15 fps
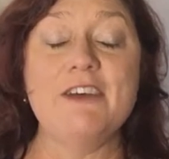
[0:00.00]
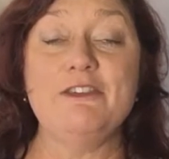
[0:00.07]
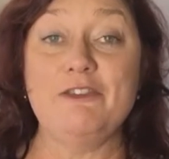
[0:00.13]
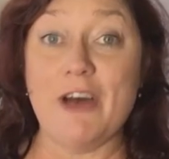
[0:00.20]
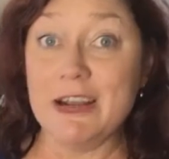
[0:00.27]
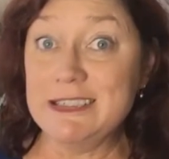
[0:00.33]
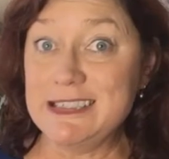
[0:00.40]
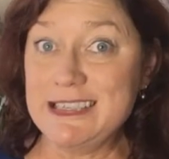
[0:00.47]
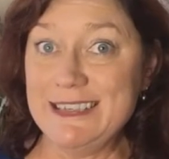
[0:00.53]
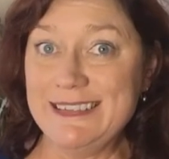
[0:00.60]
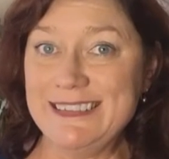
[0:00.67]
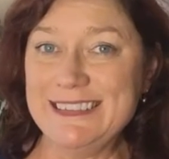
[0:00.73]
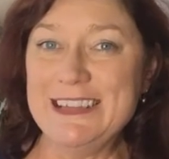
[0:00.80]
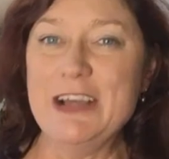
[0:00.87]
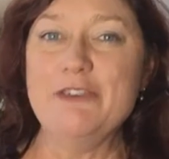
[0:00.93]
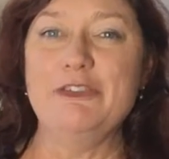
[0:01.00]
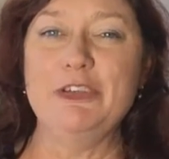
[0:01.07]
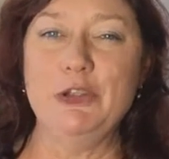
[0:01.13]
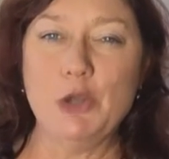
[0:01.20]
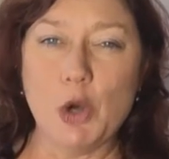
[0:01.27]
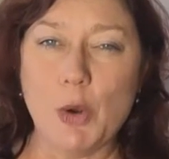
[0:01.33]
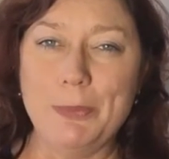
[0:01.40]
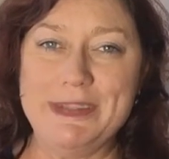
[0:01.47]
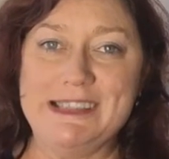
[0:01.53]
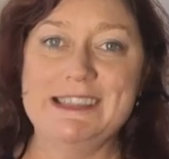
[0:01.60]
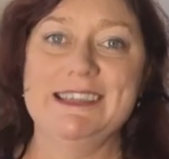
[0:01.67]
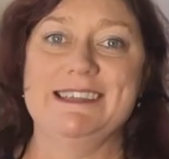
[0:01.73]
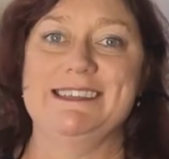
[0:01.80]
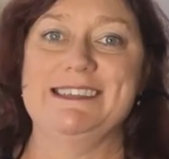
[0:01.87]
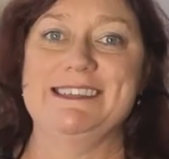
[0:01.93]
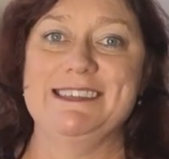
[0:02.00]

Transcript: funding for your business.